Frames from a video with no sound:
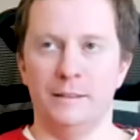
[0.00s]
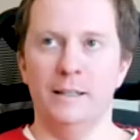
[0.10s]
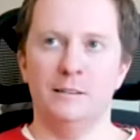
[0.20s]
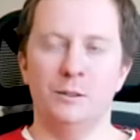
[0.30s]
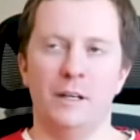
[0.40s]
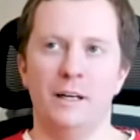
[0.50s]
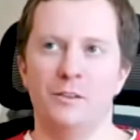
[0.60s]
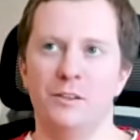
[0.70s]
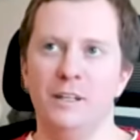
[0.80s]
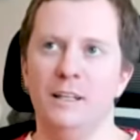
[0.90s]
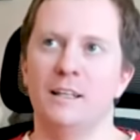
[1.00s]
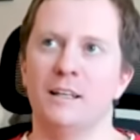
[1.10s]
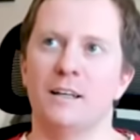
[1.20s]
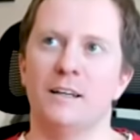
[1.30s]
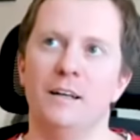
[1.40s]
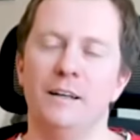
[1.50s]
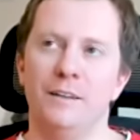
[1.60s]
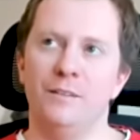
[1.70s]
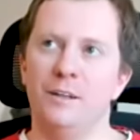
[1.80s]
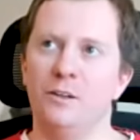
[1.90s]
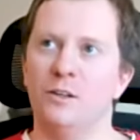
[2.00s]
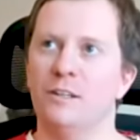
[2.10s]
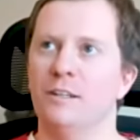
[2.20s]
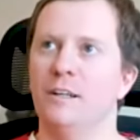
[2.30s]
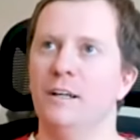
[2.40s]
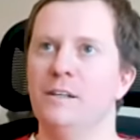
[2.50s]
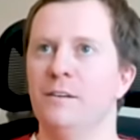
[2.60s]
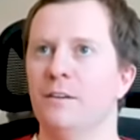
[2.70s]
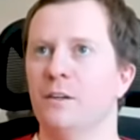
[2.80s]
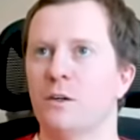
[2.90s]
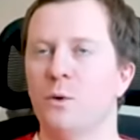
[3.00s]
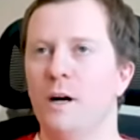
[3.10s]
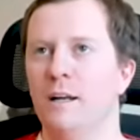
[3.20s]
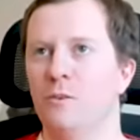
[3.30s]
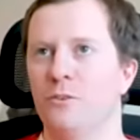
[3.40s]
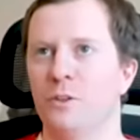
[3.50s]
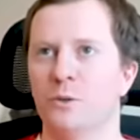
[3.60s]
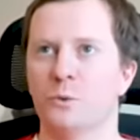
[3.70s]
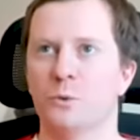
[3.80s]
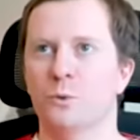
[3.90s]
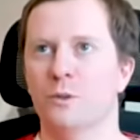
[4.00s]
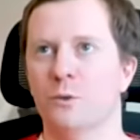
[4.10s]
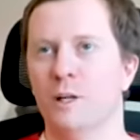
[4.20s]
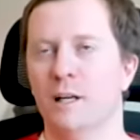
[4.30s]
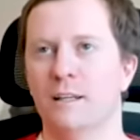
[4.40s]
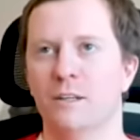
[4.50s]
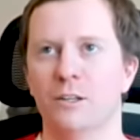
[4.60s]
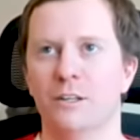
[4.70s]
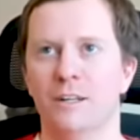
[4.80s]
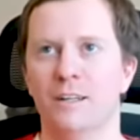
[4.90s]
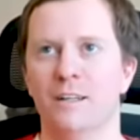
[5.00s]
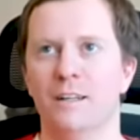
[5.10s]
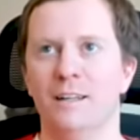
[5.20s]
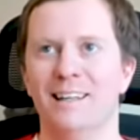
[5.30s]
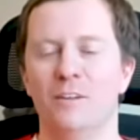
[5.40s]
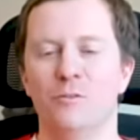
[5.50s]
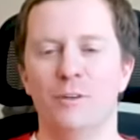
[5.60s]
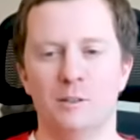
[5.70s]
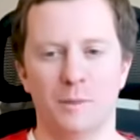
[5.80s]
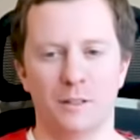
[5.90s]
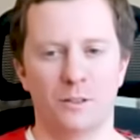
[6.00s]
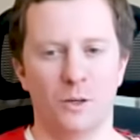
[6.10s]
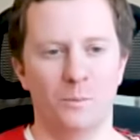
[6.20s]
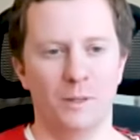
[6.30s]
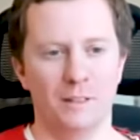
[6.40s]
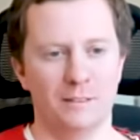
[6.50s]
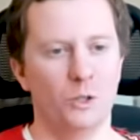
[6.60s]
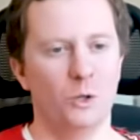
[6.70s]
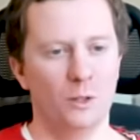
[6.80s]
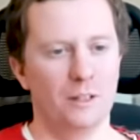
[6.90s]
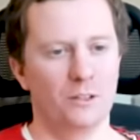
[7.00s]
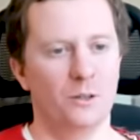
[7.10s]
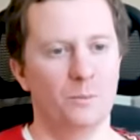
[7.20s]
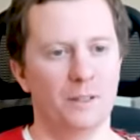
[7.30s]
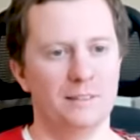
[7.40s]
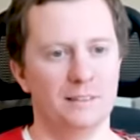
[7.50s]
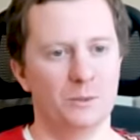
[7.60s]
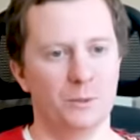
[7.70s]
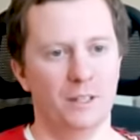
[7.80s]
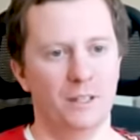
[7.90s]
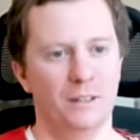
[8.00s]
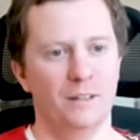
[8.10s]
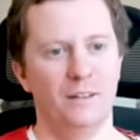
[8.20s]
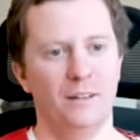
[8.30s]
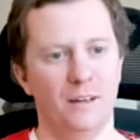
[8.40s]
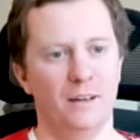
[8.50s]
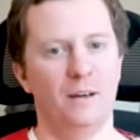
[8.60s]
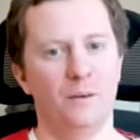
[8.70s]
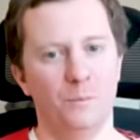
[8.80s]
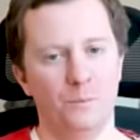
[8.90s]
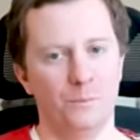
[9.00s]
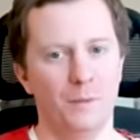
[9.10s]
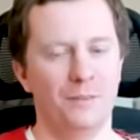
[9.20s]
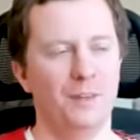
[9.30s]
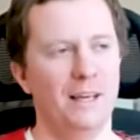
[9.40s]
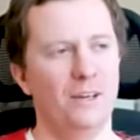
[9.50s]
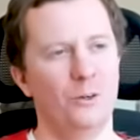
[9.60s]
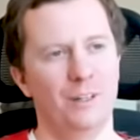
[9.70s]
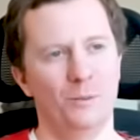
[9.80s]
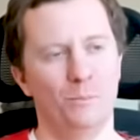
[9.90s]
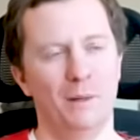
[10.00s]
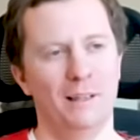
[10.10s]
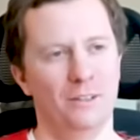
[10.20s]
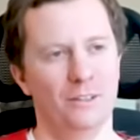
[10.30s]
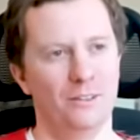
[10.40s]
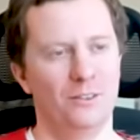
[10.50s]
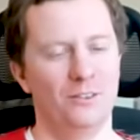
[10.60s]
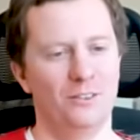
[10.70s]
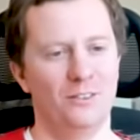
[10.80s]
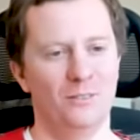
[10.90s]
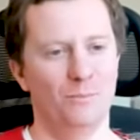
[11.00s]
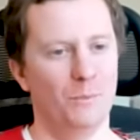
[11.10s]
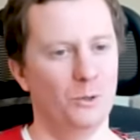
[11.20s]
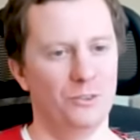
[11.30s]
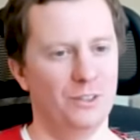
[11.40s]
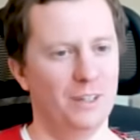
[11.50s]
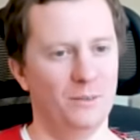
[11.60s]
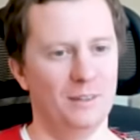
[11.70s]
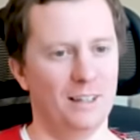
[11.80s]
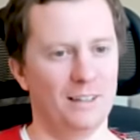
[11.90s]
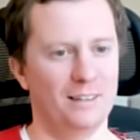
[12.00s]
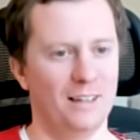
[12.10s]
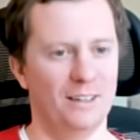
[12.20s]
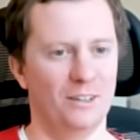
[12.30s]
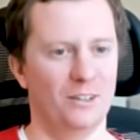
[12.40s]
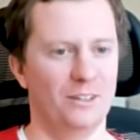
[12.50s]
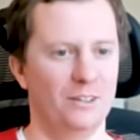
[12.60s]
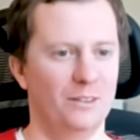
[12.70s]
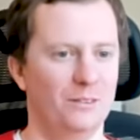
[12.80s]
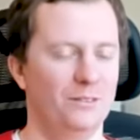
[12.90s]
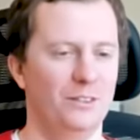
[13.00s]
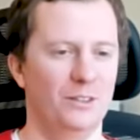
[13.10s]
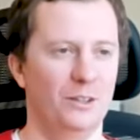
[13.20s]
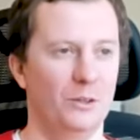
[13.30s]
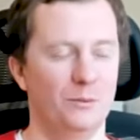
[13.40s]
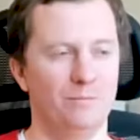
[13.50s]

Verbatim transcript: so I think uh, there are quite a few really good investment companies or holding companies in Sweden, uh, but they are in the billions, most of them. Like they are, you know,